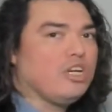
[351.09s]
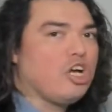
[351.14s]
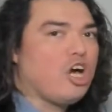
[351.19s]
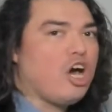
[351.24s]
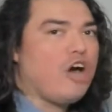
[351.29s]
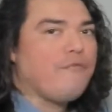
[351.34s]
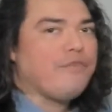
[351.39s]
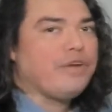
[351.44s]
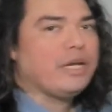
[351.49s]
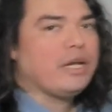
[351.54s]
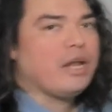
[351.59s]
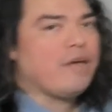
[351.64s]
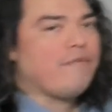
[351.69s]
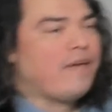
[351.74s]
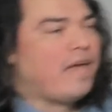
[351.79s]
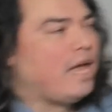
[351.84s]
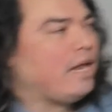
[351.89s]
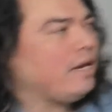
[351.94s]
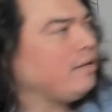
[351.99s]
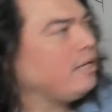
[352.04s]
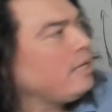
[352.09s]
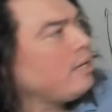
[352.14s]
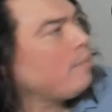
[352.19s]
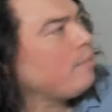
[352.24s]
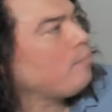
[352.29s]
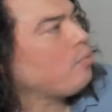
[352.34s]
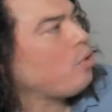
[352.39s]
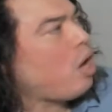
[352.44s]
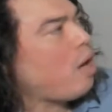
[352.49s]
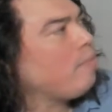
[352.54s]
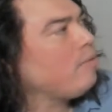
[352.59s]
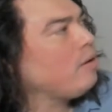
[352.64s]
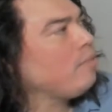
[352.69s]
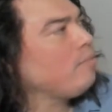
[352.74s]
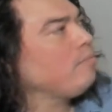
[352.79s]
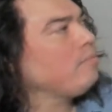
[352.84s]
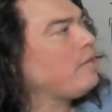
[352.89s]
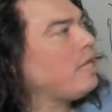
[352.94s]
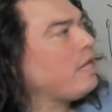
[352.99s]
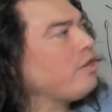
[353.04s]
confident of handling a
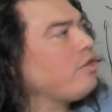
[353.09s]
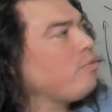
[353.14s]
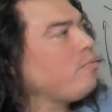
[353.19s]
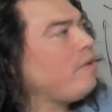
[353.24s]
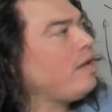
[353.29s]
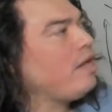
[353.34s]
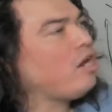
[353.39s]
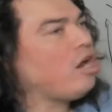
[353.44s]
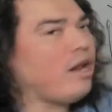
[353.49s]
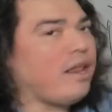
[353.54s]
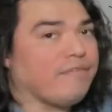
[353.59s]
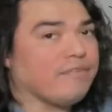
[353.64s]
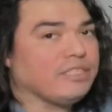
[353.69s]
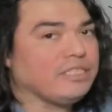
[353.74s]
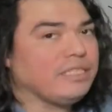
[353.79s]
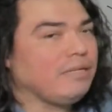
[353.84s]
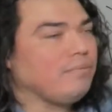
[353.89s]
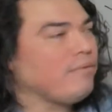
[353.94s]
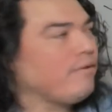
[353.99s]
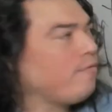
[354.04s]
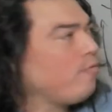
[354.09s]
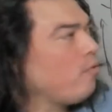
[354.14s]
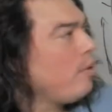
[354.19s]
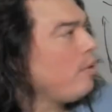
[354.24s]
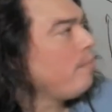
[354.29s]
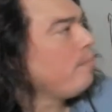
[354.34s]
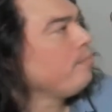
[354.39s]
problem that you may not have seen before.